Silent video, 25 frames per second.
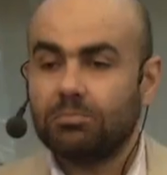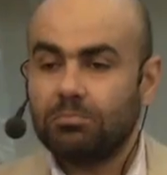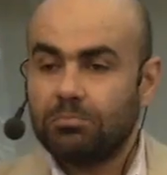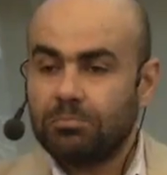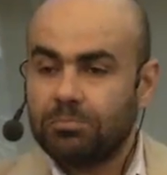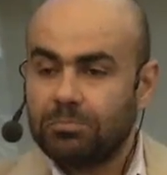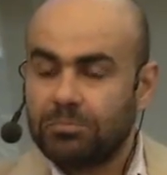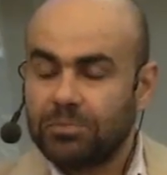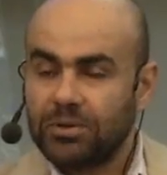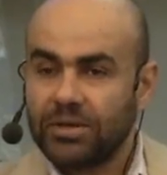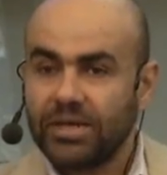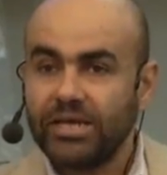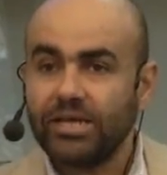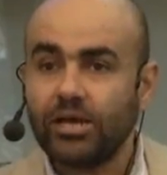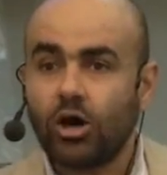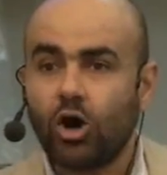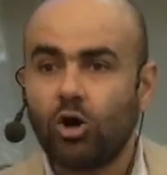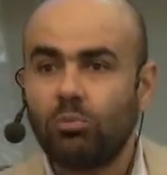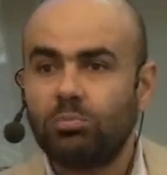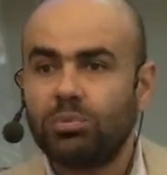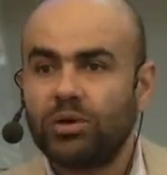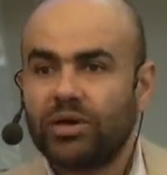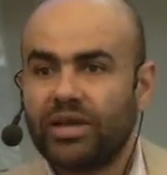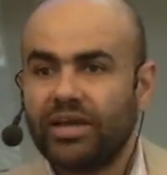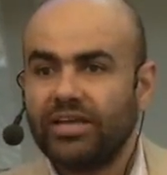a
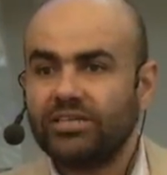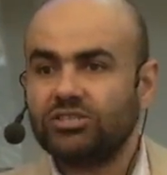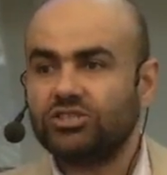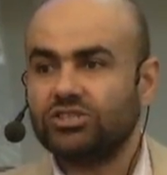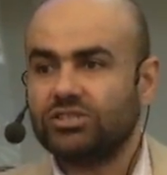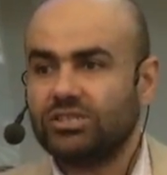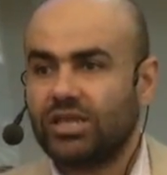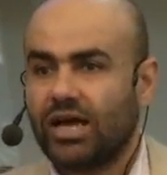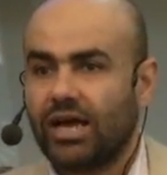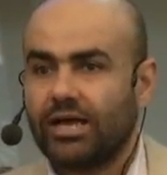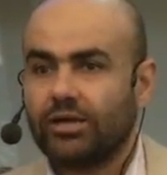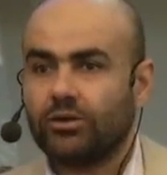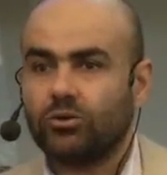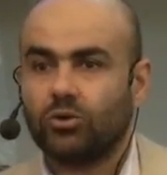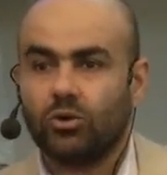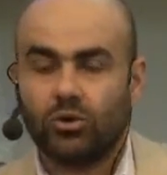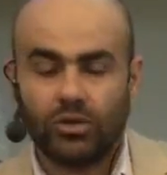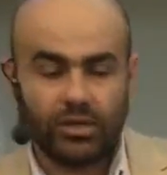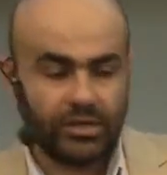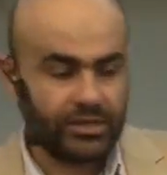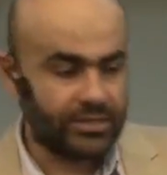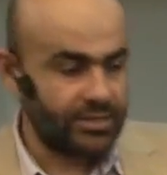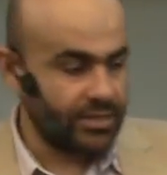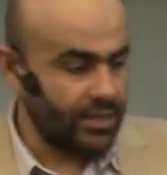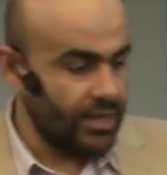pre-operation, I
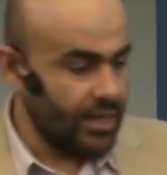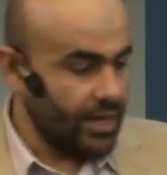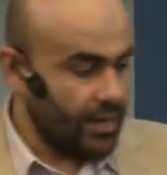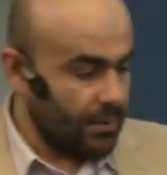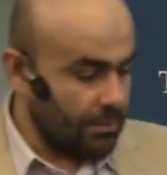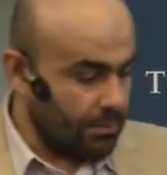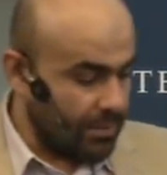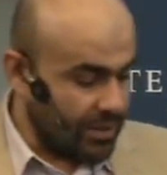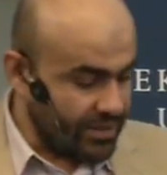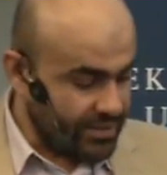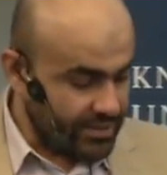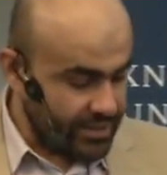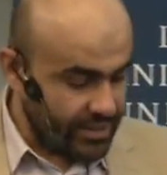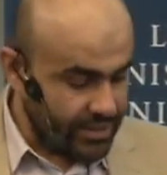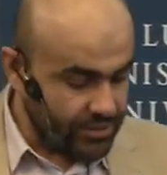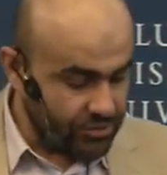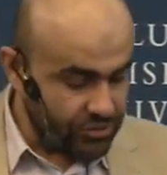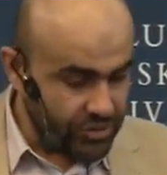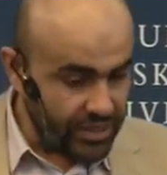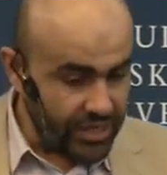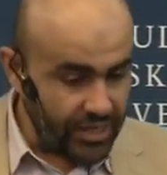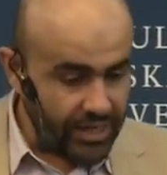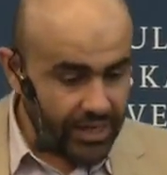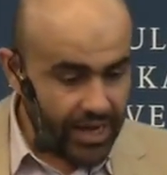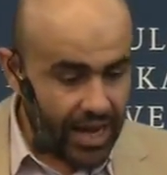call it. But in
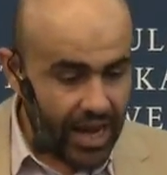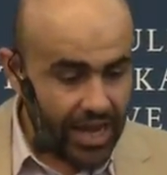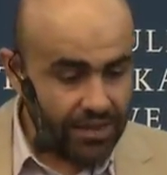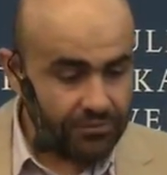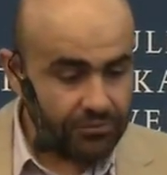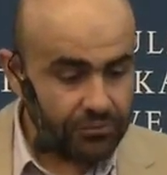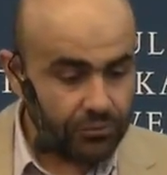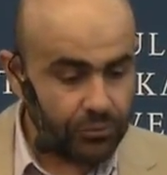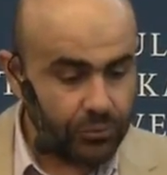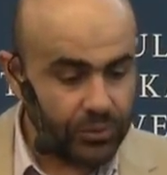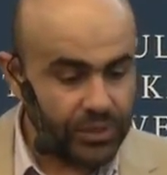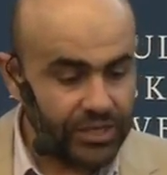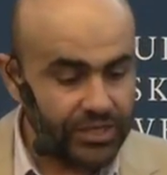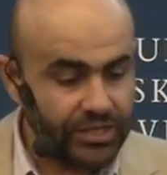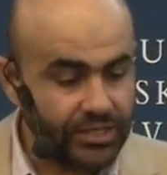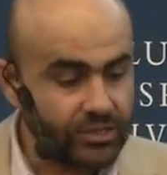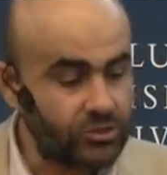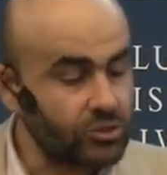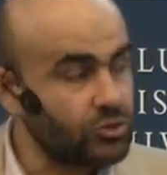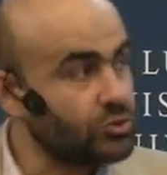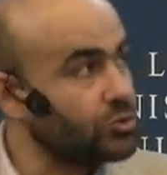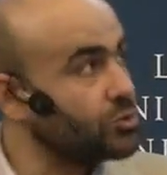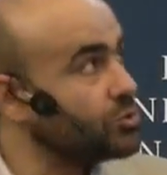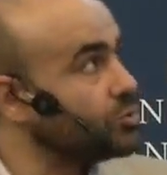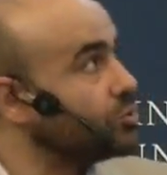real life, we
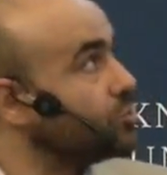need to